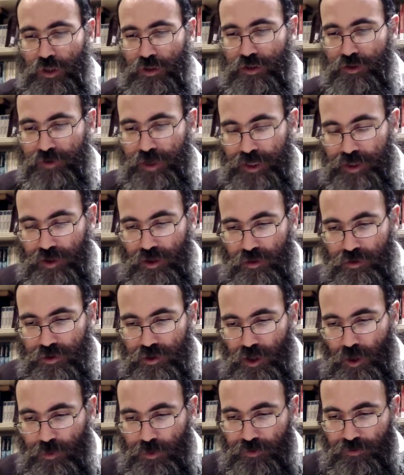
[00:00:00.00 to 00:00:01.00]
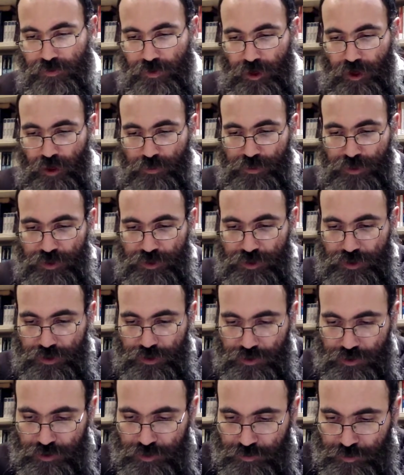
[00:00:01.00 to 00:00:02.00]
So ready, top of Amud,
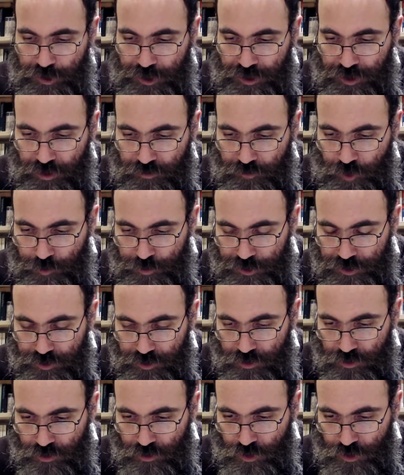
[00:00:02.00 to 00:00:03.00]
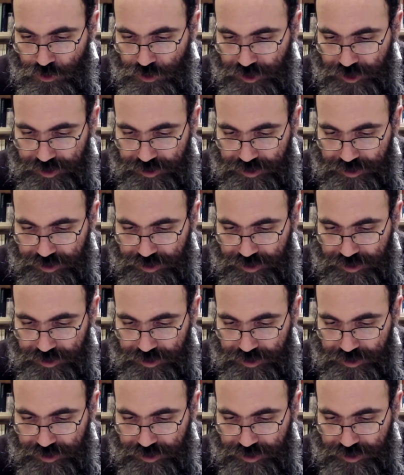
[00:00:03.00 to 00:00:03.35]
beginning of Amud Nun